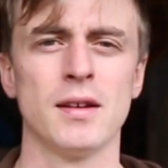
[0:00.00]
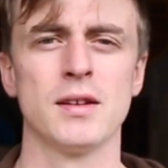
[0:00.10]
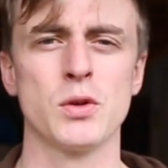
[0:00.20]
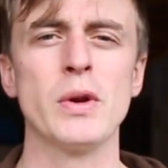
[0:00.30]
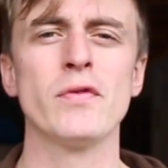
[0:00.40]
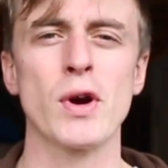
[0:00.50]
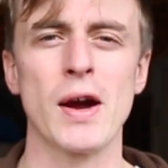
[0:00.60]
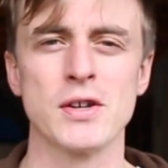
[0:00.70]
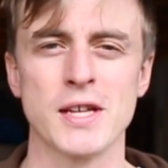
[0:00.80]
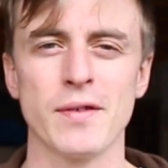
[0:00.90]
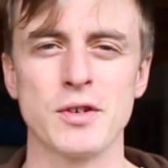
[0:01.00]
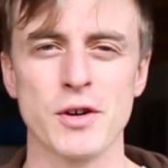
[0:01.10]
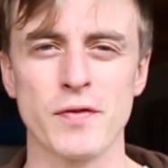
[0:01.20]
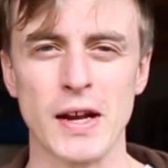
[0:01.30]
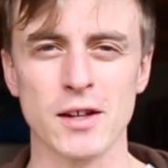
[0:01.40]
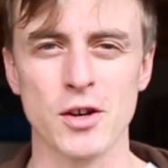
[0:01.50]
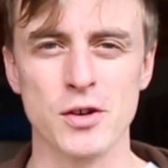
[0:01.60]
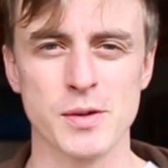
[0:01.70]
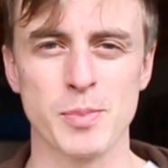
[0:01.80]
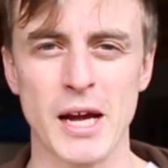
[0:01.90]
24 hours after your final coat
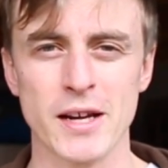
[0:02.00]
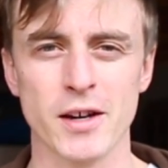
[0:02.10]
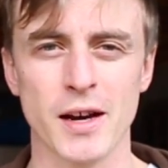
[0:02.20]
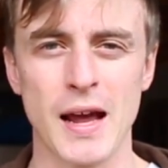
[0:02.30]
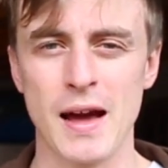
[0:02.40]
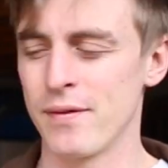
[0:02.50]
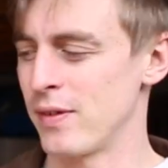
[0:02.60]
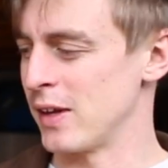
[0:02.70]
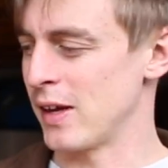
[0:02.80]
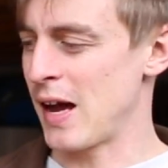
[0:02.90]
is applied, you're going to have a